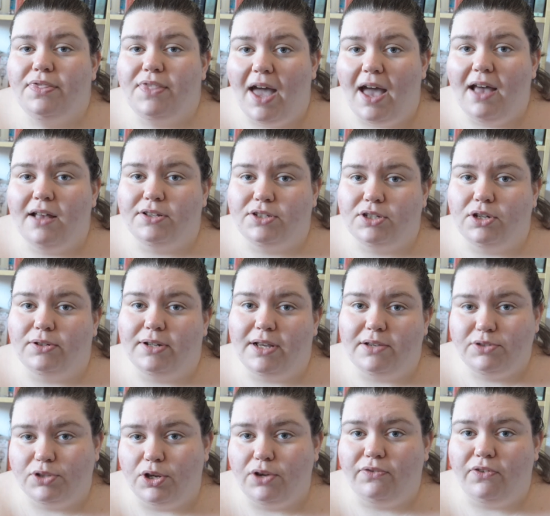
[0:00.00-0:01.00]
That had sold
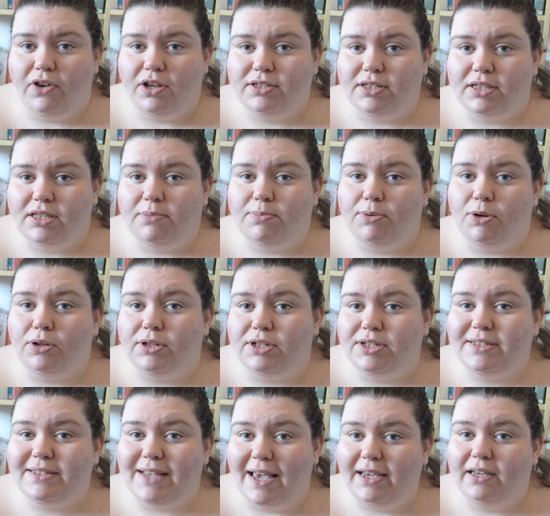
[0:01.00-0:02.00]
out so fast that they put on a
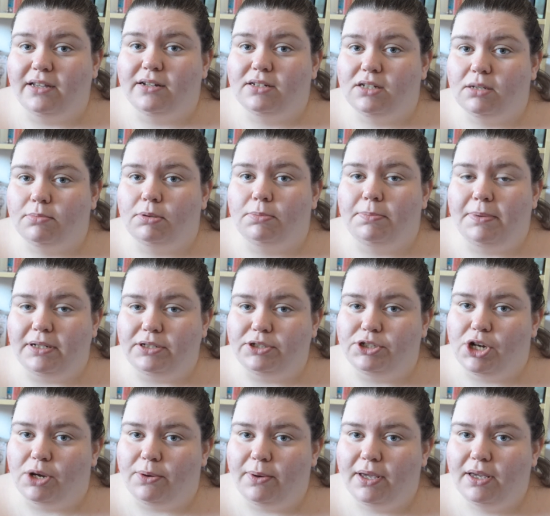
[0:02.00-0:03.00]
second double bill
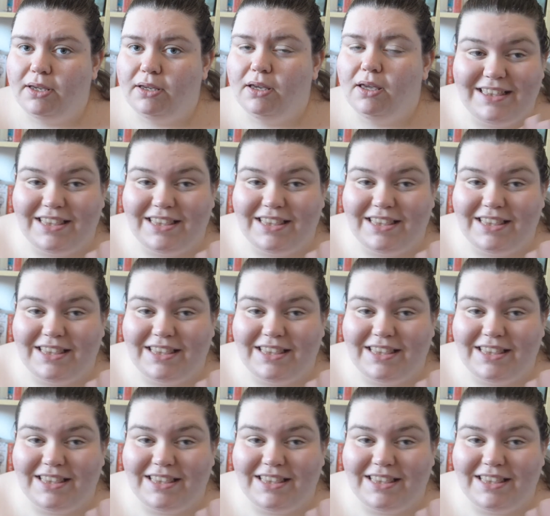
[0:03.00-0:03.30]
showing.